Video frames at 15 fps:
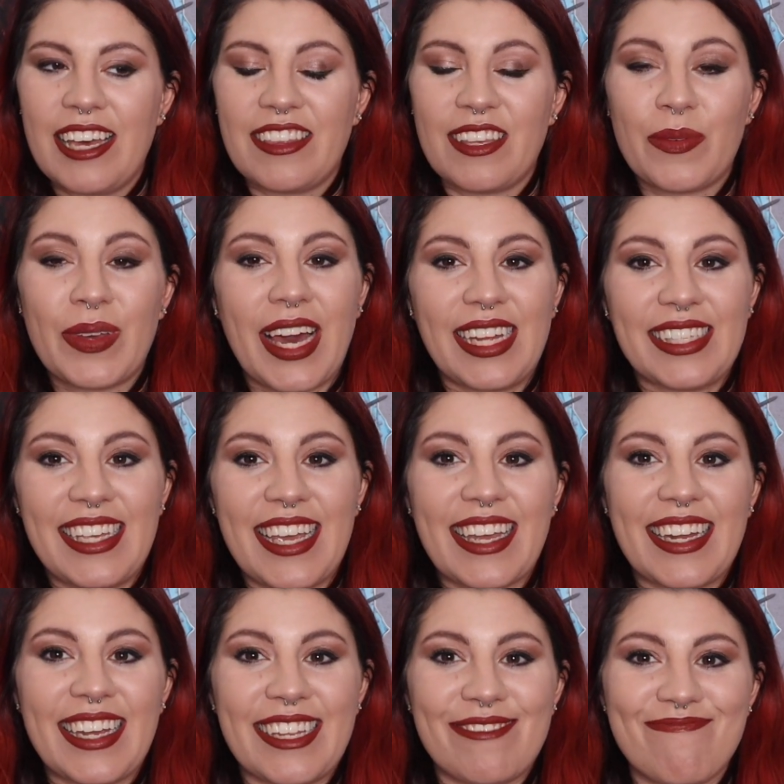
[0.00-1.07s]
think we gotta take
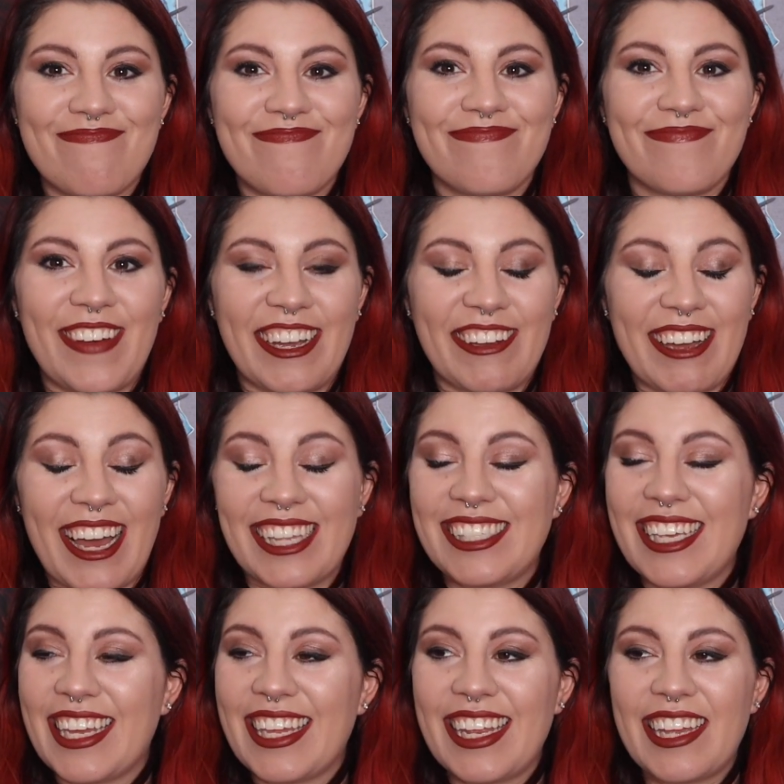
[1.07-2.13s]
it in. We gotta
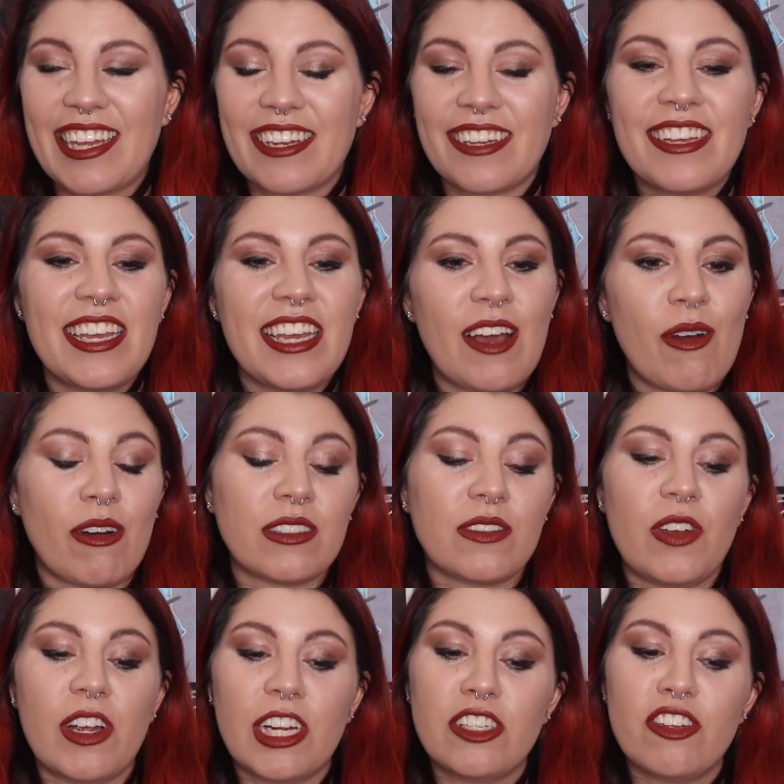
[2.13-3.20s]
take it in. I was
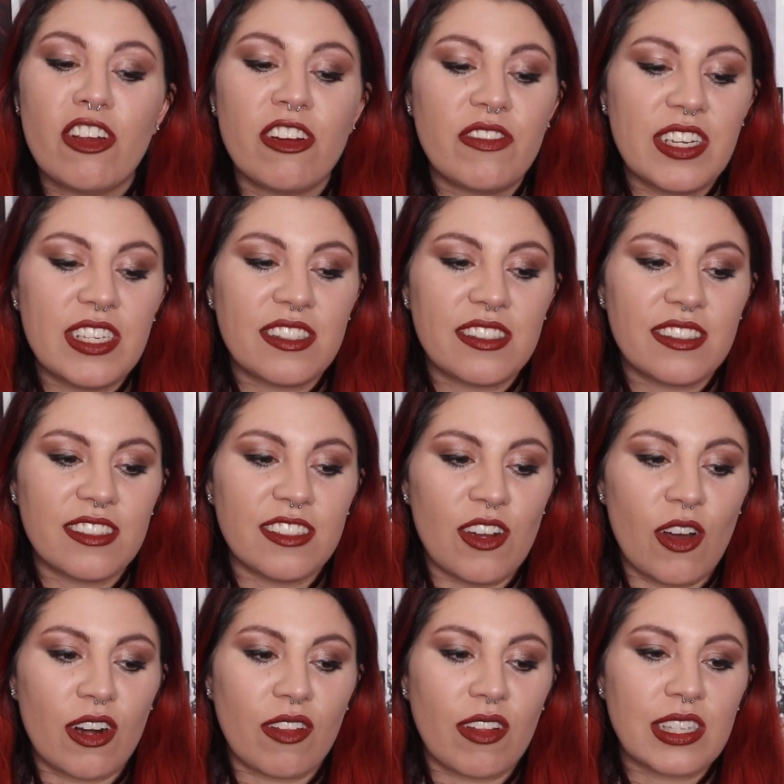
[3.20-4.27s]
very nervous. You know,
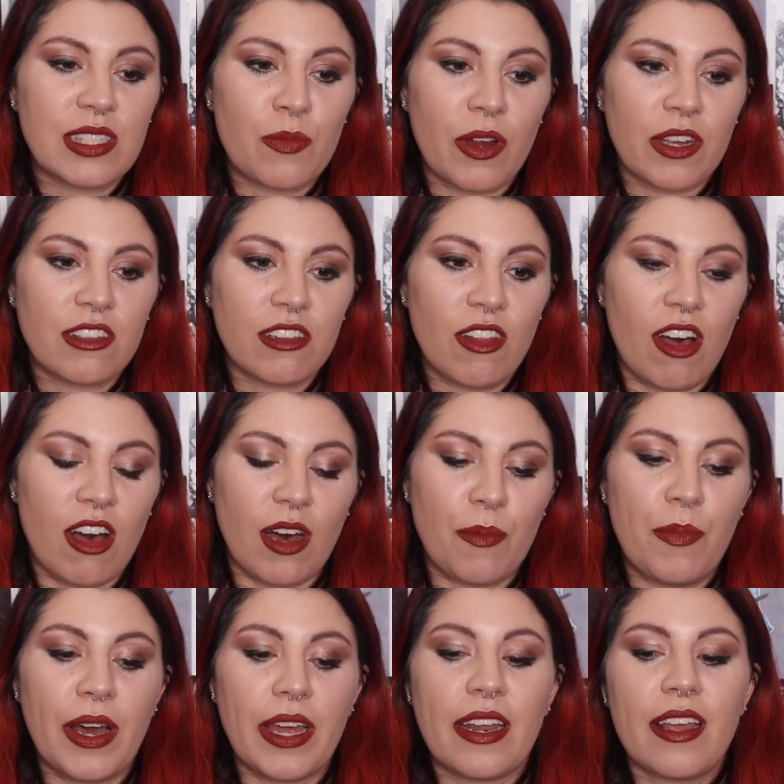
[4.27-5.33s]
I don't like to break the law,
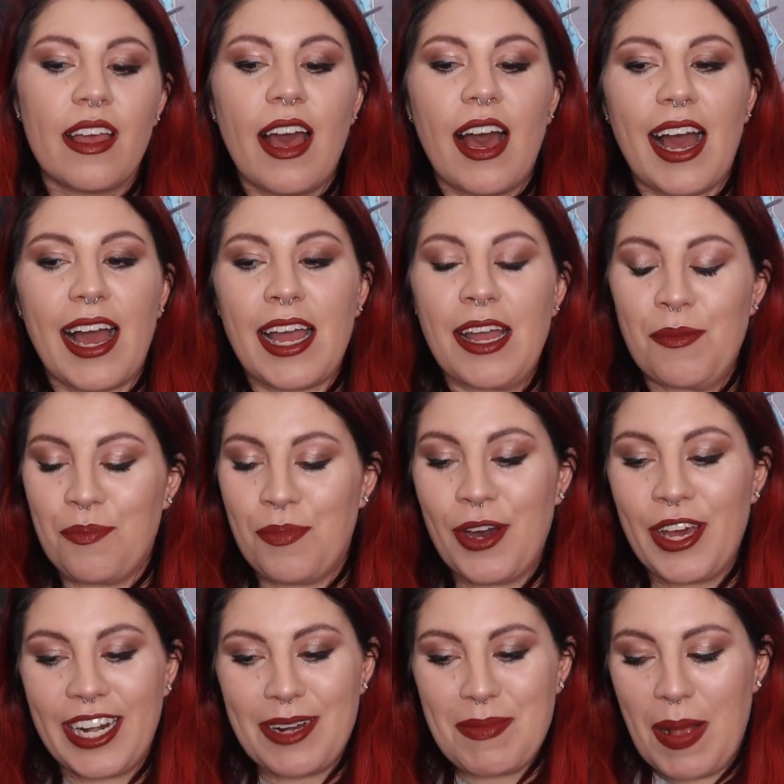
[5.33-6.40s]
but I
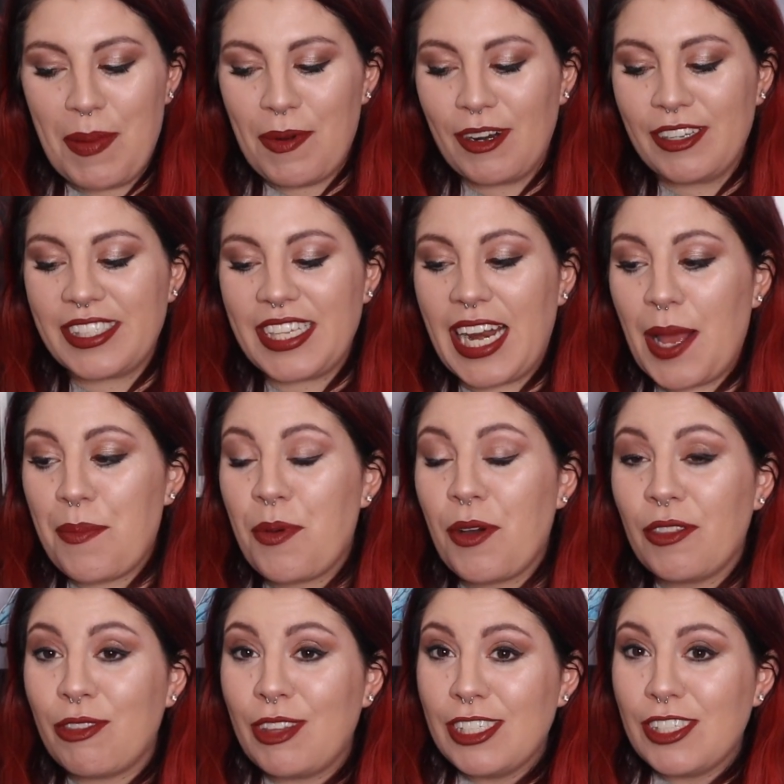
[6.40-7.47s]
put it in my purse, and I
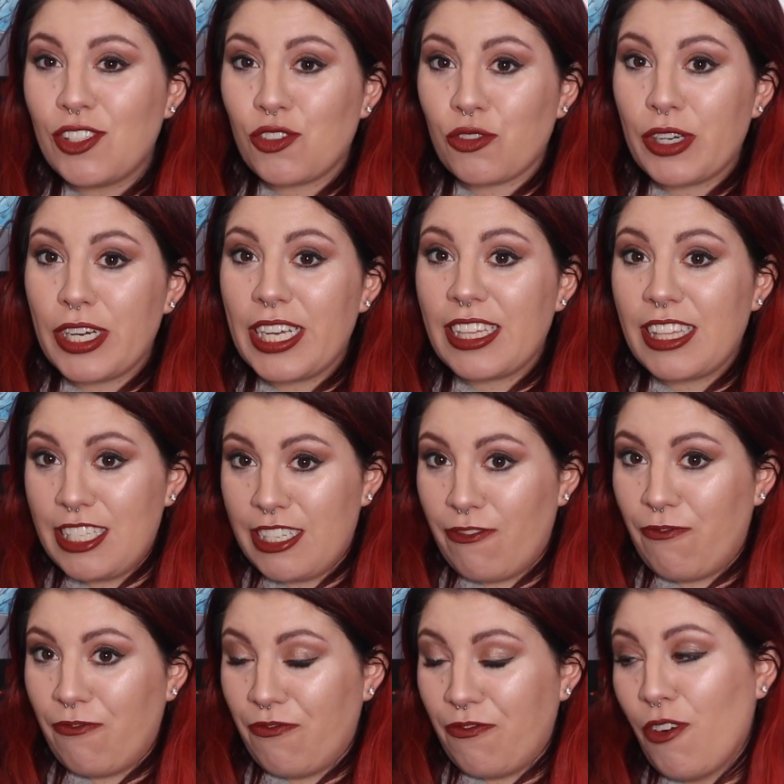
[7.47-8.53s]
put this drink, this
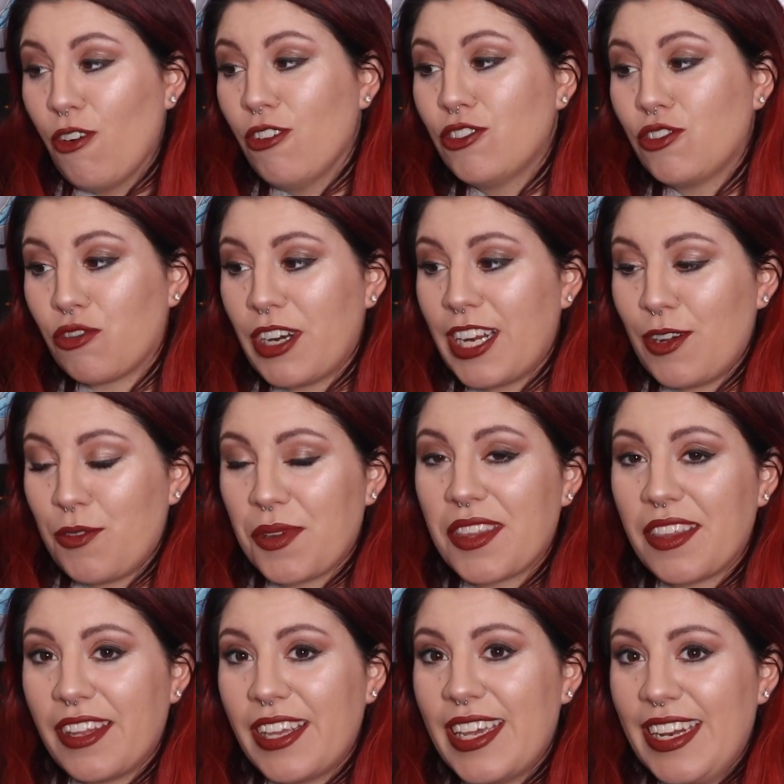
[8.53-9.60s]
full drink
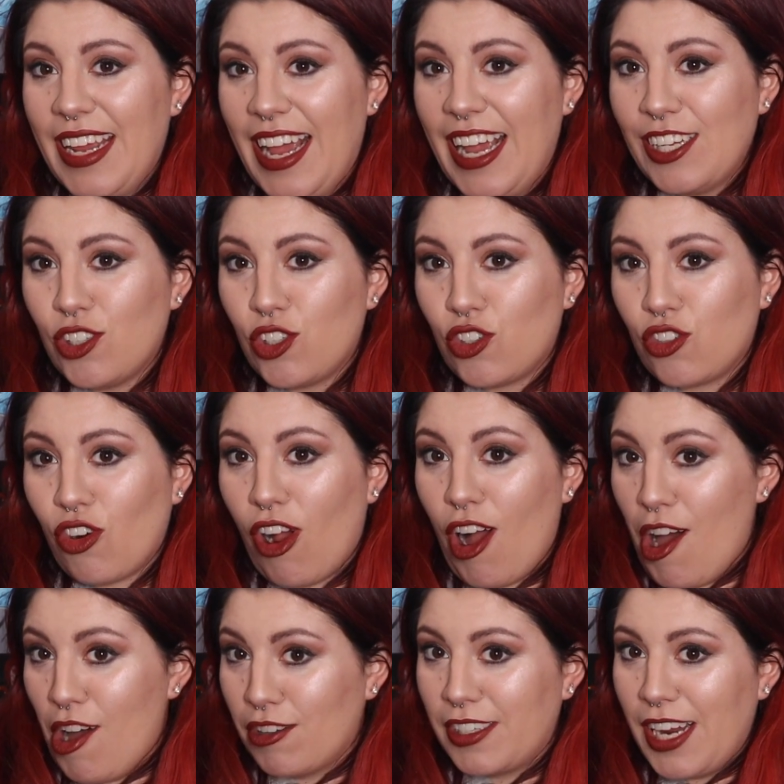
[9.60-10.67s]
with lid and
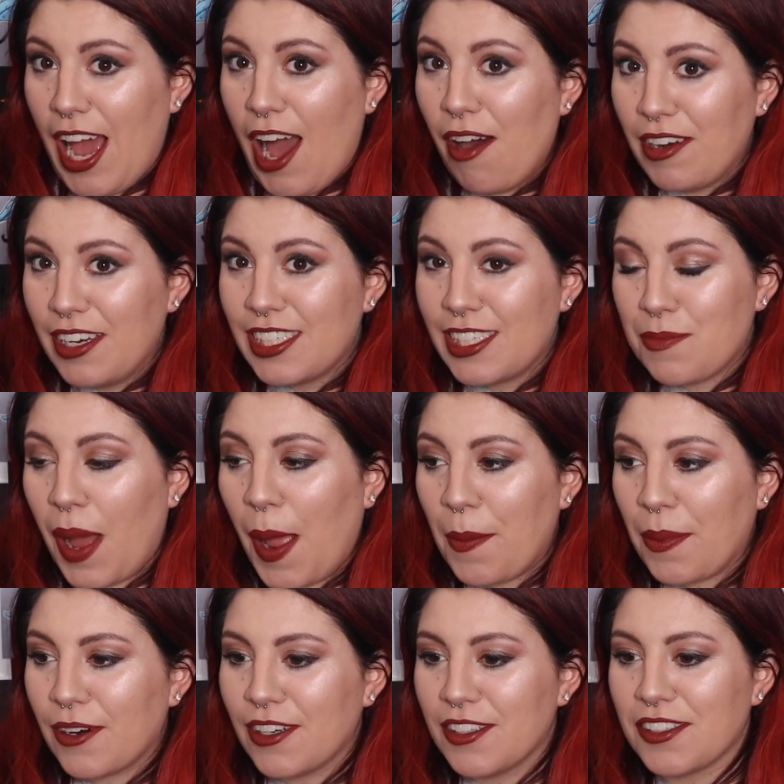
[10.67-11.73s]
straw, down into my
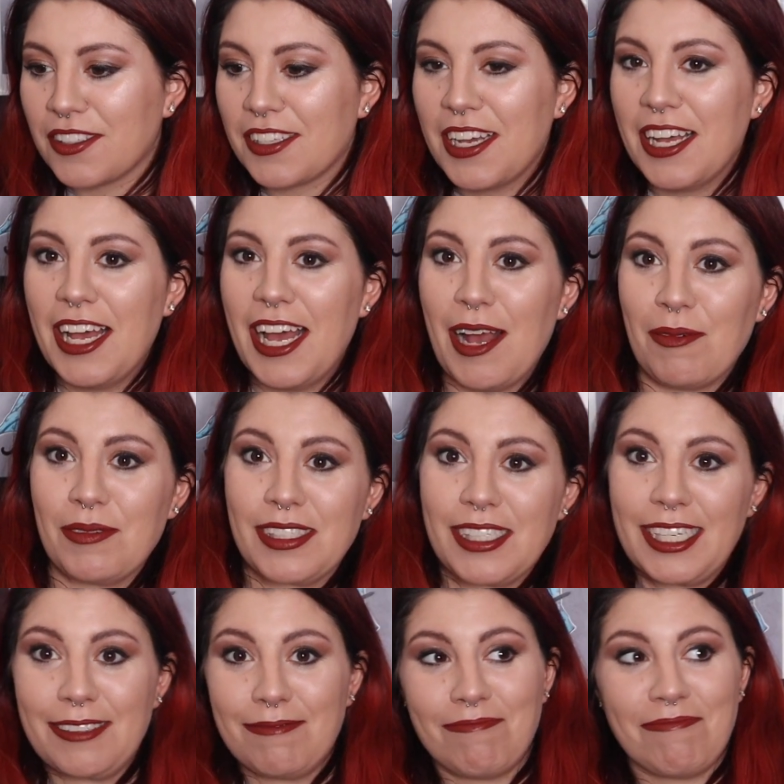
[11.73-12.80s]
purse, and was
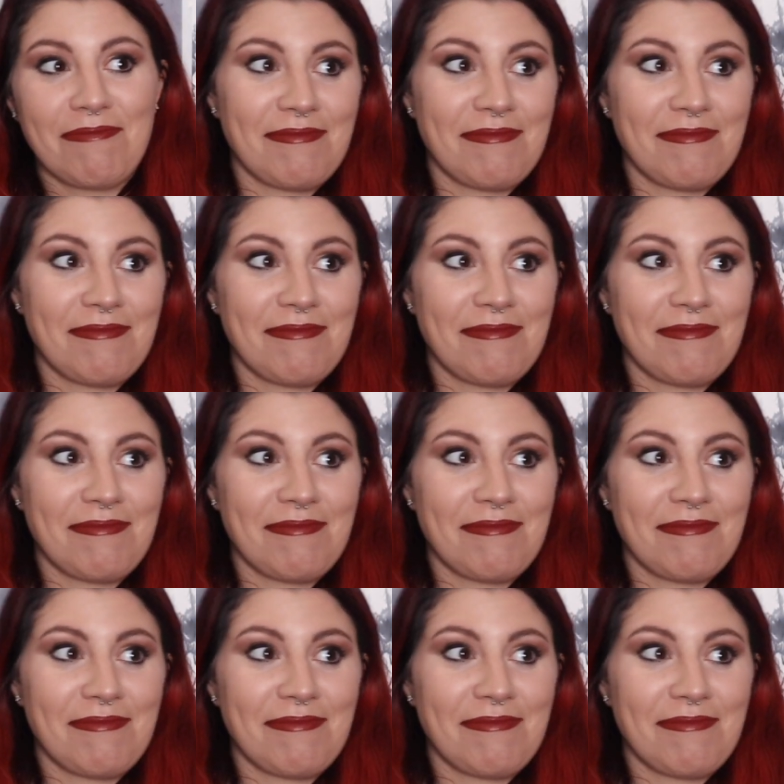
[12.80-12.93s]
like,